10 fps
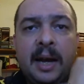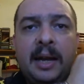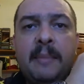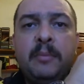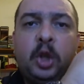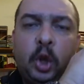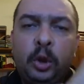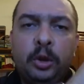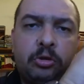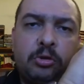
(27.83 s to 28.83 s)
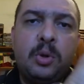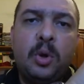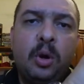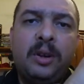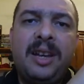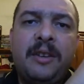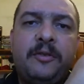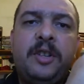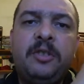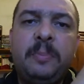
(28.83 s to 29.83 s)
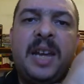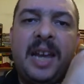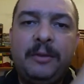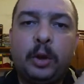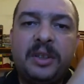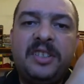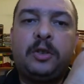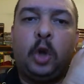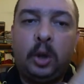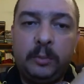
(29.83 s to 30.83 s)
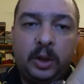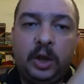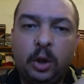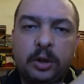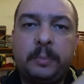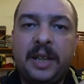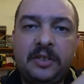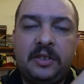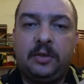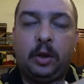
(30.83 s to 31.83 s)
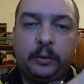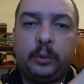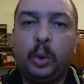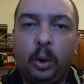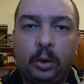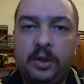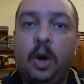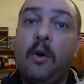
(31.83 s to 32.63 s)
and I'm curious to know if this behavior is common in other places of the world